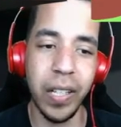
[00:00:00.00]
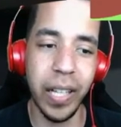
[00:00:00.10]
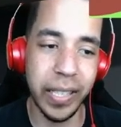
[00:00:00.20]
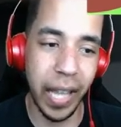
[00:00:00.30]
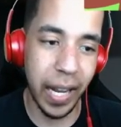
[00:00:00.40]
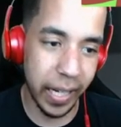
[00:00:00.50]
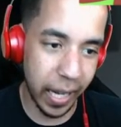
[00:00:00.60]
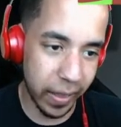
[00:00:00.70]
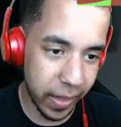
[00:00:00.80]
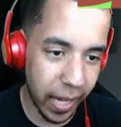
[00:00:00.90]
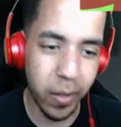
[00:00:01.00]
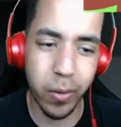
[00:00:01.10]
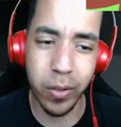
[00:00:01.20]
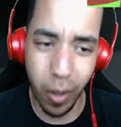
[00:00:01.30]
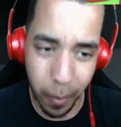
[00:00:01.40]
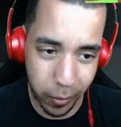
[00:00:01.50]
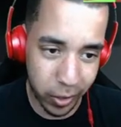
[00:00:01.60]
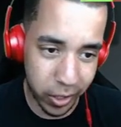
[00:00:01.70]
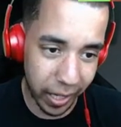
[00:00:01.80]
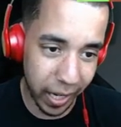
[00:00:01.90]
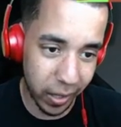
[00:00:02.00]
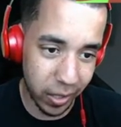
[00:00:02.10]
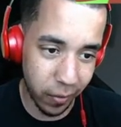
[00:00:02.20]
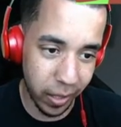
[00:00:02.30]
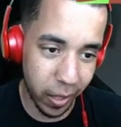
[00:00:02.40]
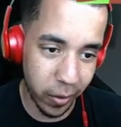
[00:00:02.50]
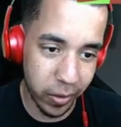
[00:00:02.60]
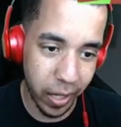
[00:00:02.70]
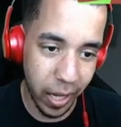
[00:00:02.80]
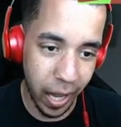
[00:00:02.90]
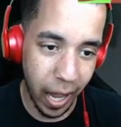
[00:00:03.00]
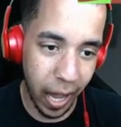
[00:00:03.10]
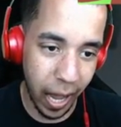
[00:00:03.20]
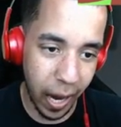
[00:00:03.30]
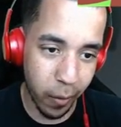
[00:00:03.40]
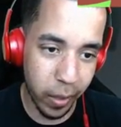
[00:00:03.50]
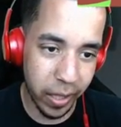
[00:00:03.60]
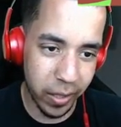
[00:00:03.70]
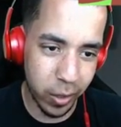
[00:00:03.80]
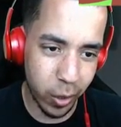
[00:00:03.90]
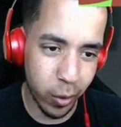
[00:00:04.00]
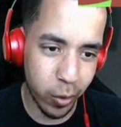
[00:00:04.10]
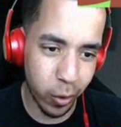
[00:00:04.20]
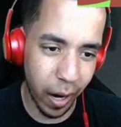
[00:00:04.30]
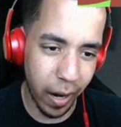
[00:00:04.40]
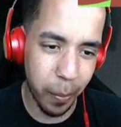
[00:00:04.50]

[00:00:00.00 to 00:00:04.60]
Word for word: clicked. And again, thank you so much for checking out these videos. Uh, I really do try